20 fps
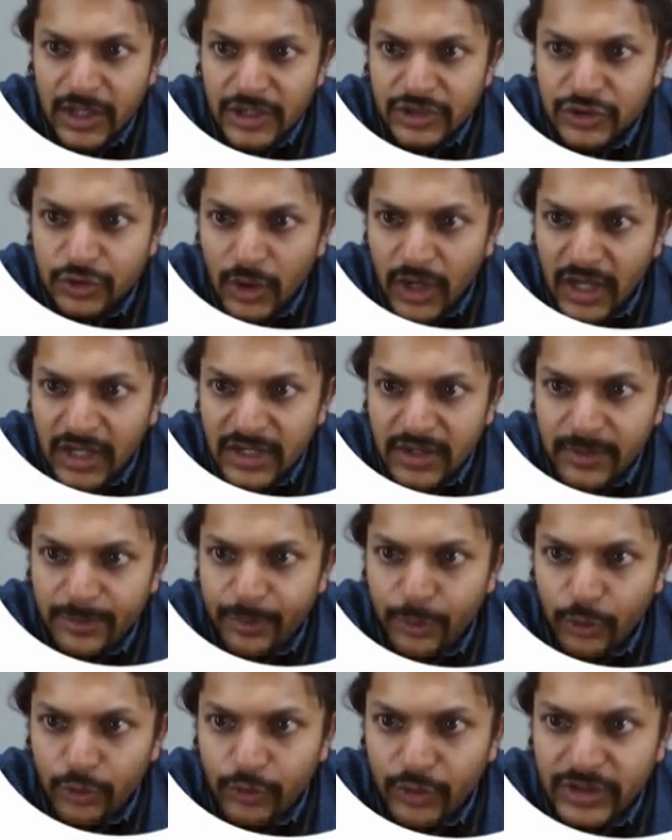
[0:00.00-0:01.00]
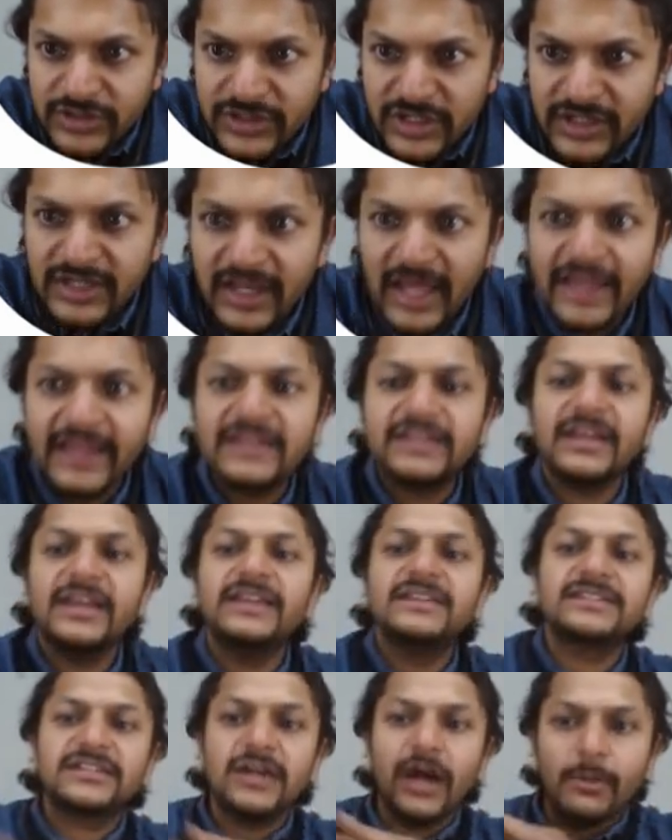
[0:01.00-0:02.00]
So unpolarized light
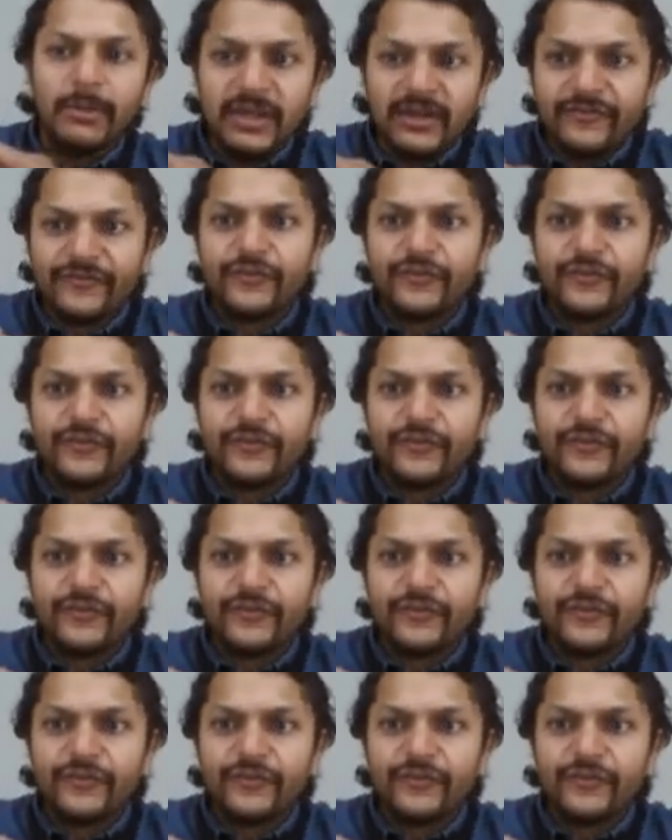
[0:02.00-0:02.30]
is coming